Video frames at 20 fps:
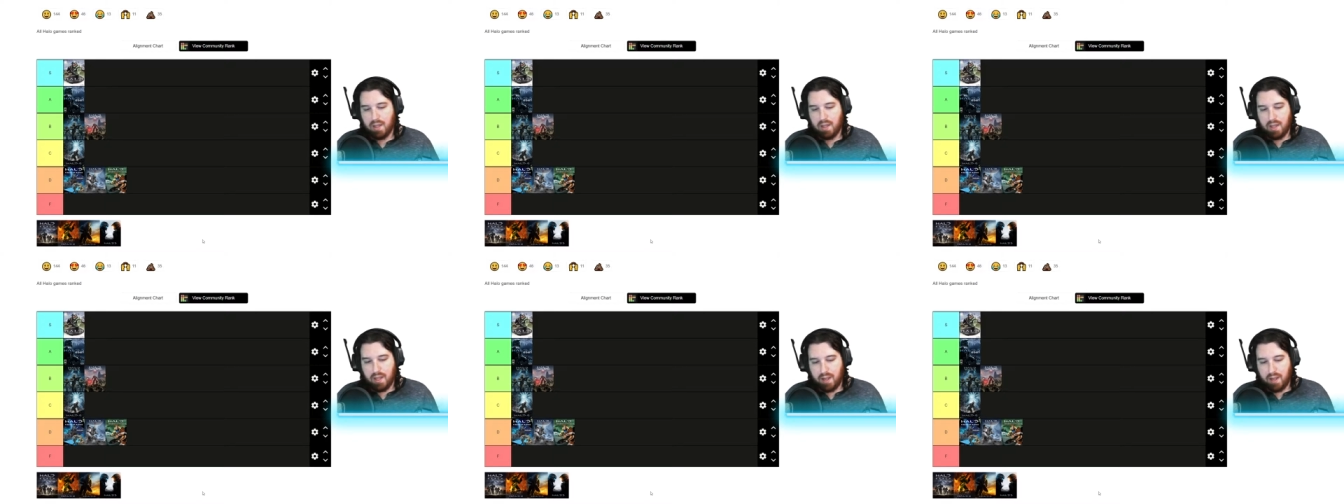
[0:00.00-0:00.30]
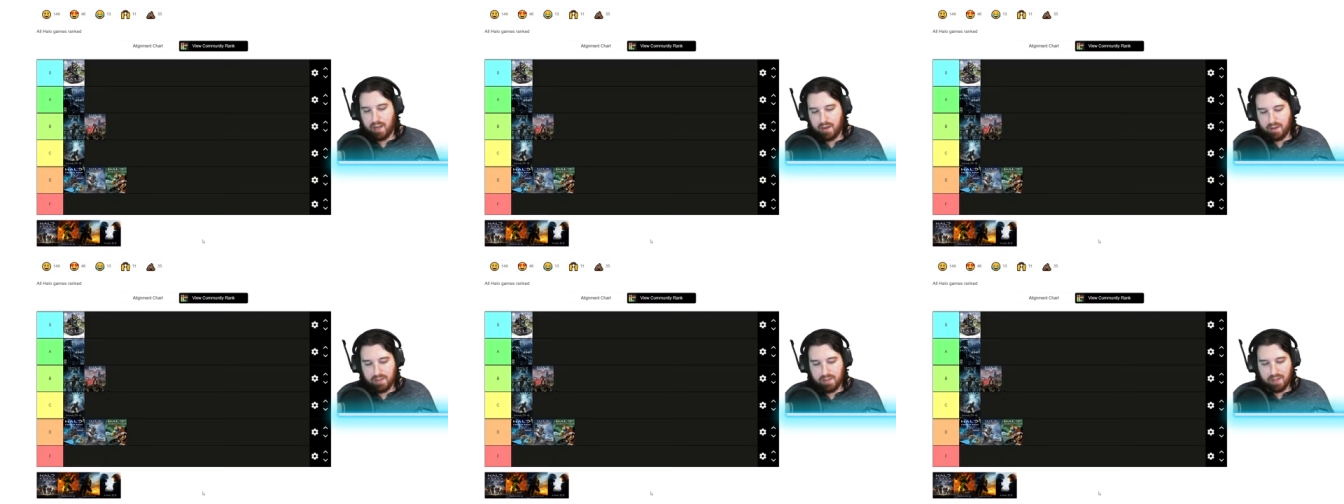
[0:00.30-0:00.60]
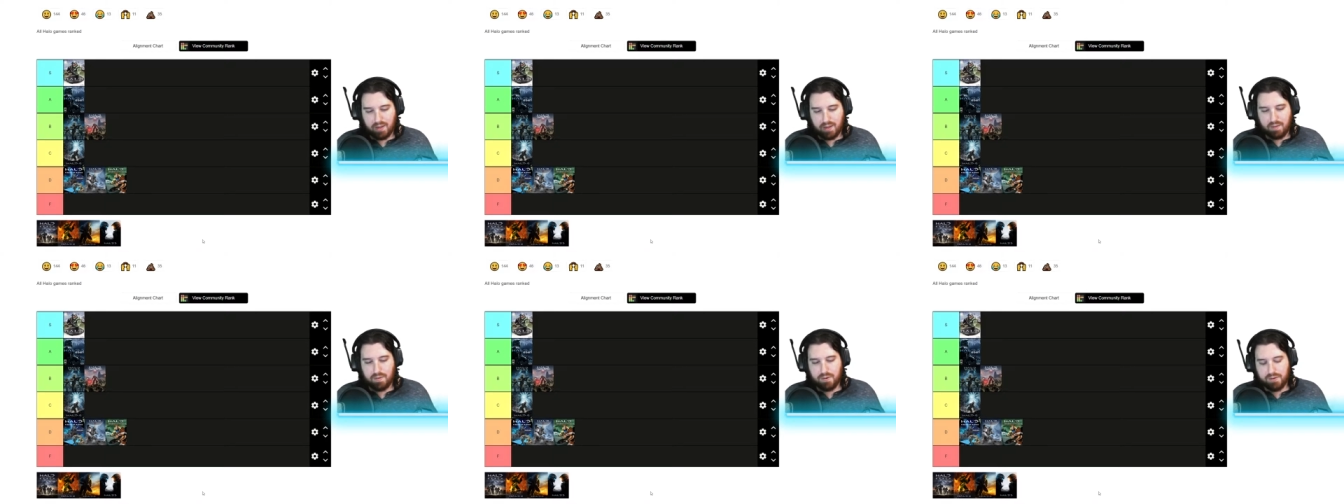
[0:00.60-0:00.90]
And in
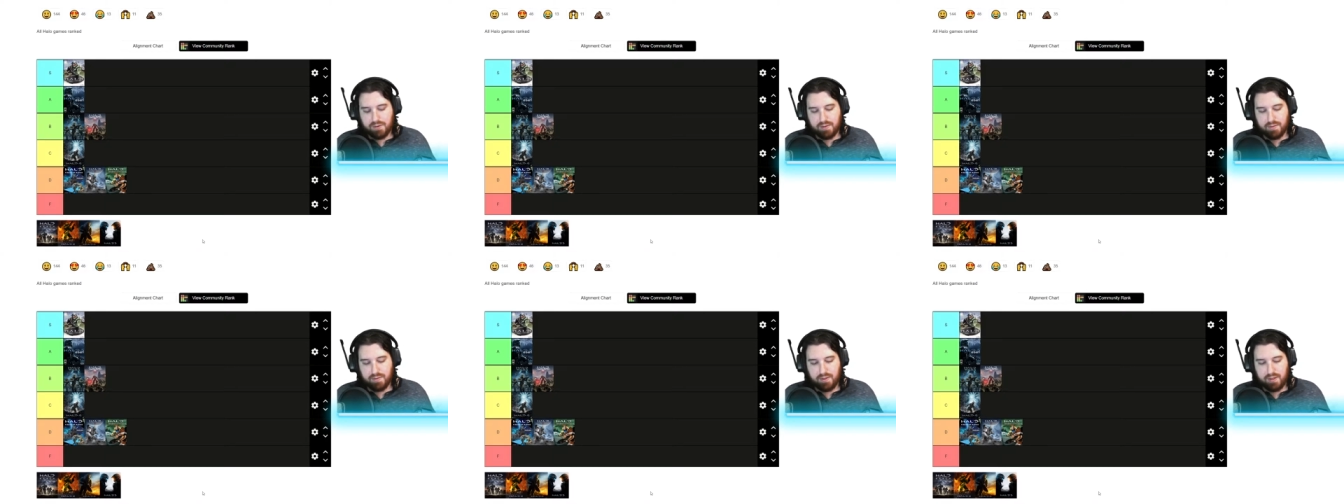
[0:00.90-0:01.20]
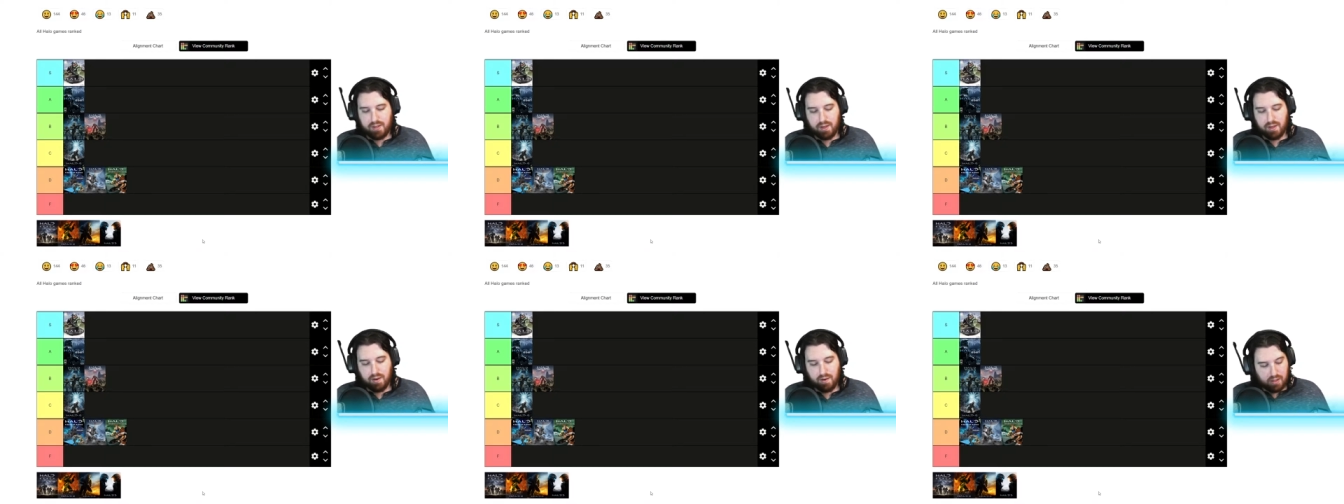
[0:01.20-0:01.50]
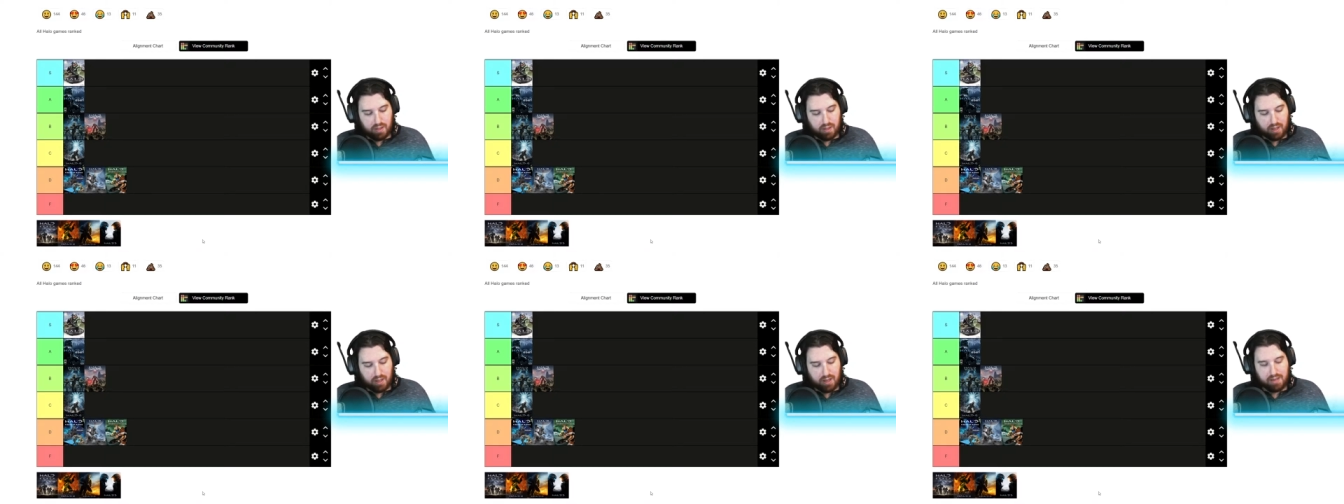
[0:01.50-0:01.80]
that course of the year,
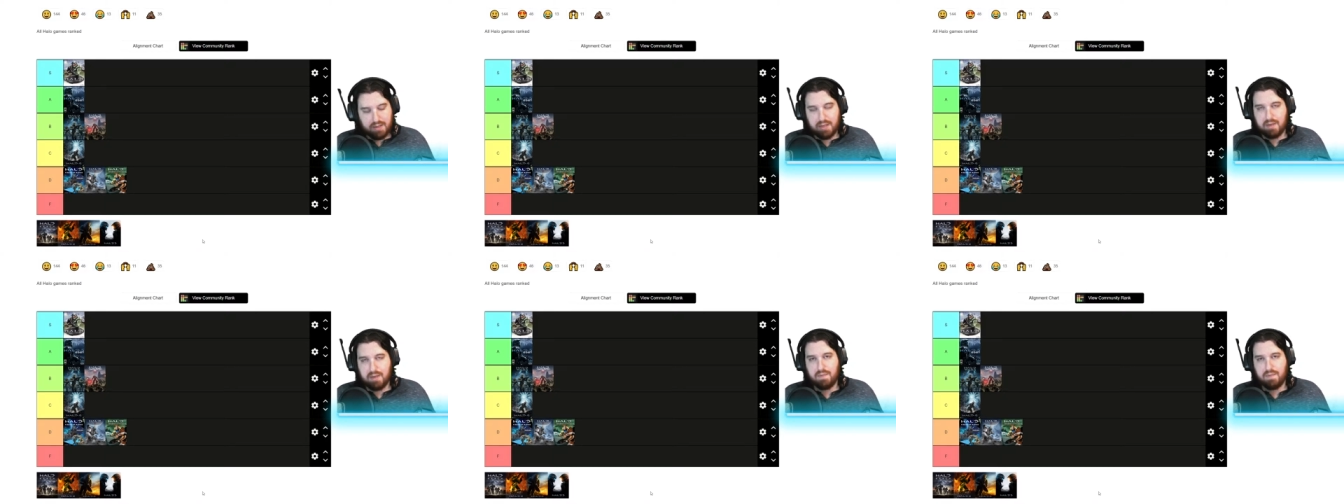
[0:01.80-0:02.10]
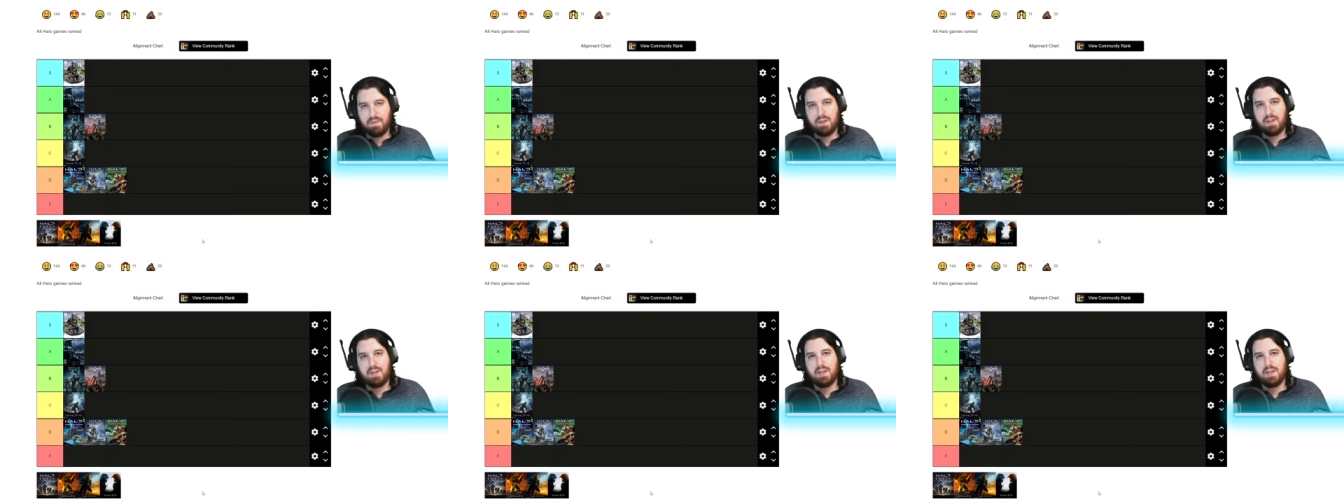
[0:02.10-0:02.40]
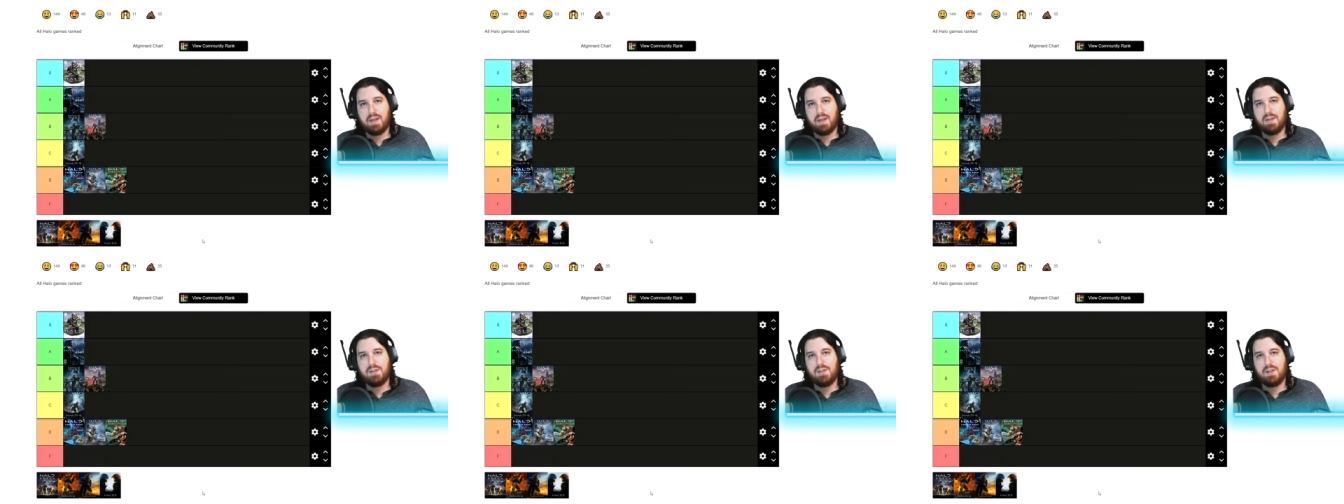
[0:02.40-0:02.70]
I didn't really
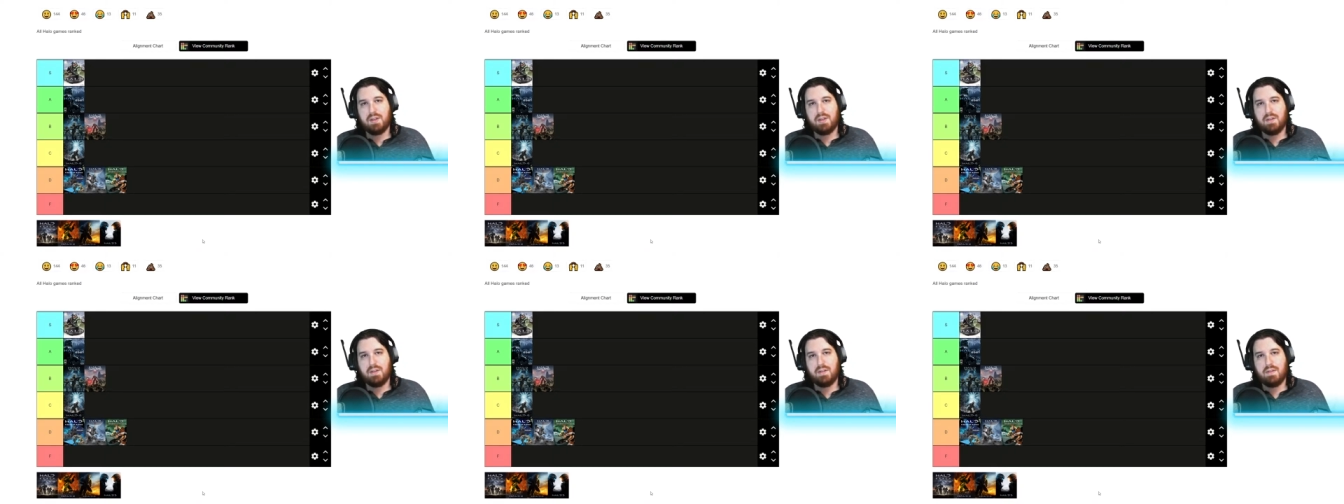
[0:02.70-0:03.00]
touch it.